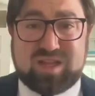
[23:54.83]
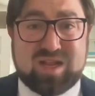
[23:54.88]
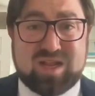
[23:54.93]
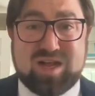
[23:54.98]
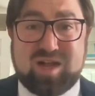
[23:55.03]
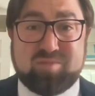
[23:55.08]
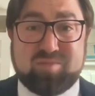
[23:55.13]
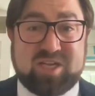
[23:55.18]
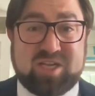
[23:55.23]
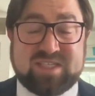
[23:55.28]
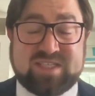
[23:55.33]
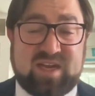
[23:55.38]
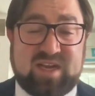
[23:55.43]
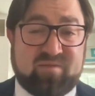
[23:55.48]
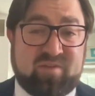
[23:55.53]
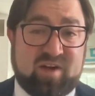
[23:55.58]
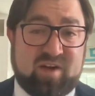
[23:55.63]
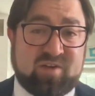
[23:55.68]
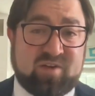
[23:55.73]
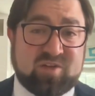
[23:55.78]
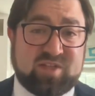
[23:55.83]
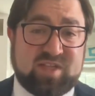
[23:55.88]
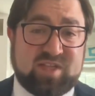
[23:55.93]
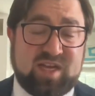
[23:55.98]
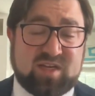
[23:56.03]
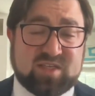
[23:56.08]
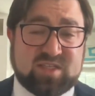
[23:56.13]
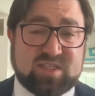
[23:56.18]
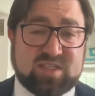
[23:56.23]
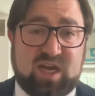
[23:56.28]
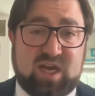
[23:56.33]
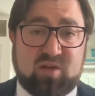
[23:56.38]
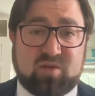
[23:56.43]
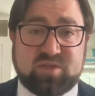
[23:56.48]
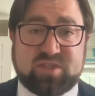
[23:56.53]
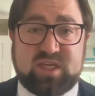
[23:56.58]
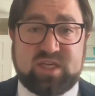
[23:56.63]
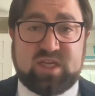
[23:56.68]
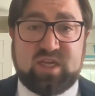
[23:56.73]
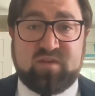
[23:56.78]
Because that
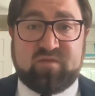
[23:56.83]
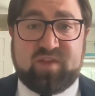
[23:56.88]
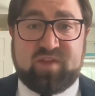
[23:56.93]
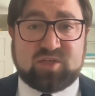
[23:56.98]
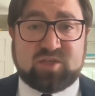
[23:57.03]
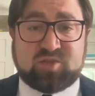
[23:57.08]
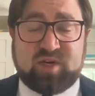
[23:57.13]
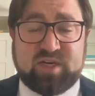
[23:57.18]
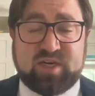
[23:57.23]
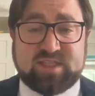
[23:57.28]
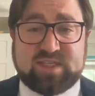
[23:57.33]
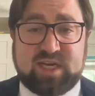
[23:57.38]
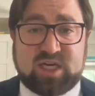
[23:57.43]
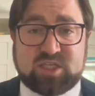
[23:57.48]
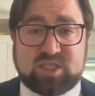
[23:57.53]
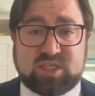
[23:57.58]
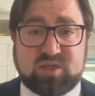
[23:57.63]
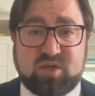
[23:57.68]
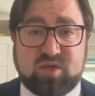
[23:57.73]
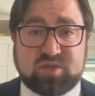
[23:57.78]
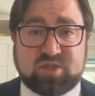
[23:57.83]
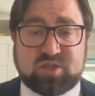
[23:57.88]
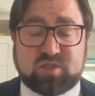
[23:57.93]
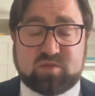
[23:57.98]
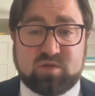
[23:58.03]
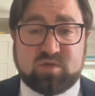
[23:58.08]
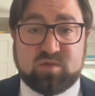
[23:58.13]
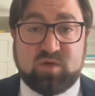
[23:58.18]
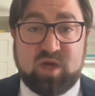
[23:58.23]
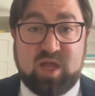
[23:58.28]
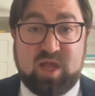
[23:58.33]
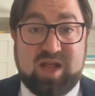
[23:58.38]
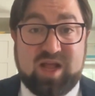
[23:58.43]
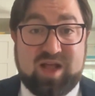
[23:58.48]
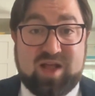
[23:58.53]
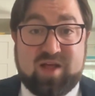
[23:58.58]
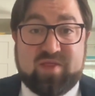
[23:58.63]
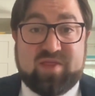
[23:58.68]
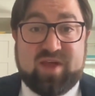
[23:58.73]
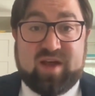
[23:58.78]
$500,000, if that transaction goes through,
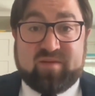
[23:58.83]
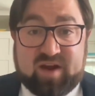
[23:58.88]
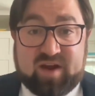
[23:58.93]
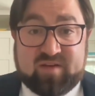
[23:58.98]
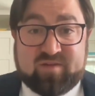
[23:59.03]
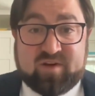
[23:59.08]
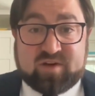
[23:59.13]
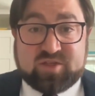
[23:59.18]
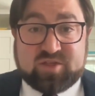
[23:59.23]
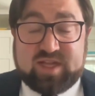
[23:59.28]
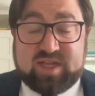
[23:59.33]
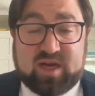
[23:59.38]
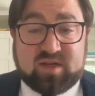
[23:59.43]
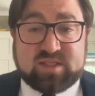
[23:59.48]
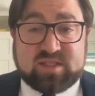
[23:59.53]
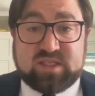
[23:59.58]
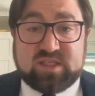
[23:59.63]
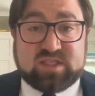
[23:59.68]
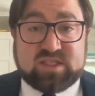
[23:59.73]
that $500,000 has